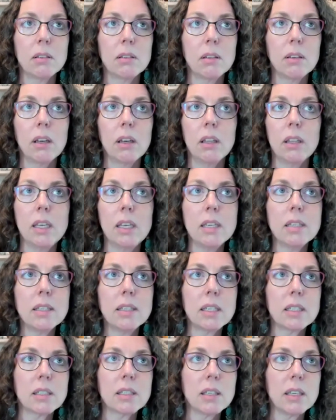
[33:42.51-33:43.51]
the
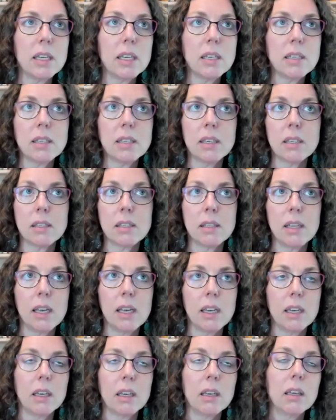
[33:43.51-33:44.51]
easiest
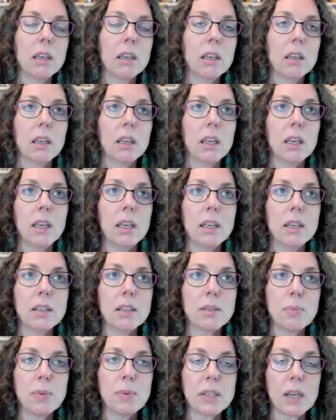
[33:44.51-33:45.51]
thing
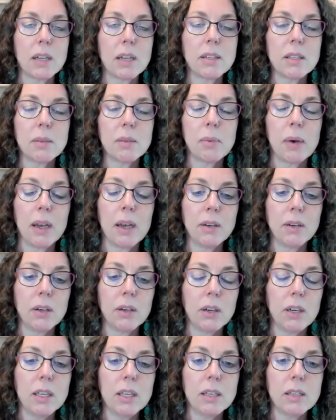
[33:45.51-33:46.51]
is besides the binder
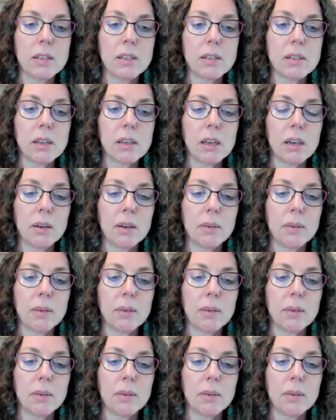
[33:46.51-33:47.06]
is